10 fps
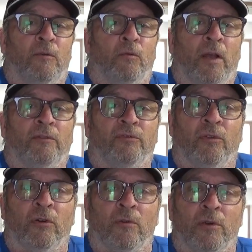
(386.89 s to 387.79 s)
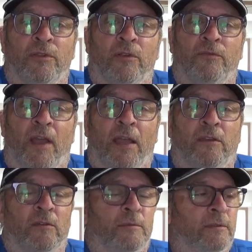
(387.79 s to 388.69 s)
wet floor with your
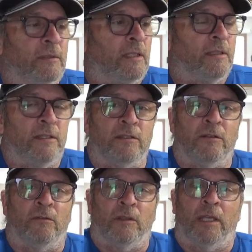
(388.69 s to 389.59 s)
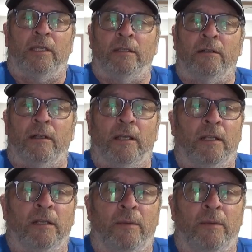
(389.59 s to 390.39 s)
vacuum, unless you don't like it or not.